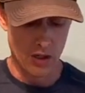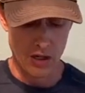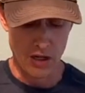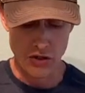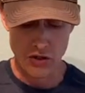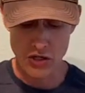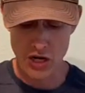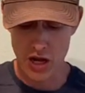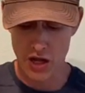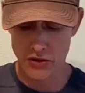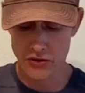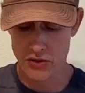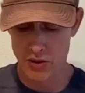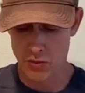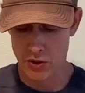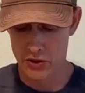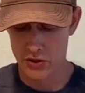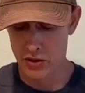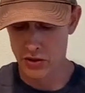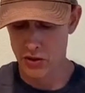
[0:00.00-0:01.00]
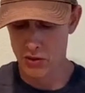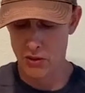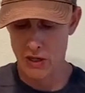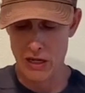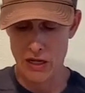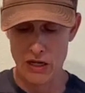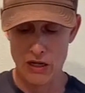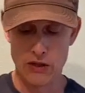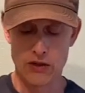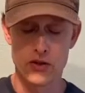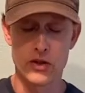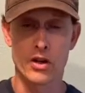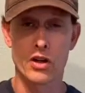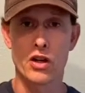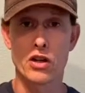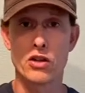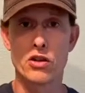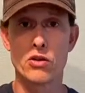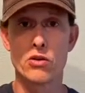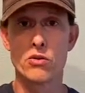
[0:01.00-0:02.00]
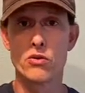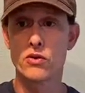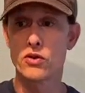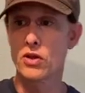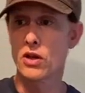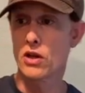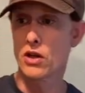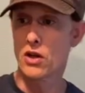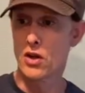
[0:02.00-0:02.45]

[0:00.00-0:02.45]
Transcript: And challenge number 2 is you're gonna use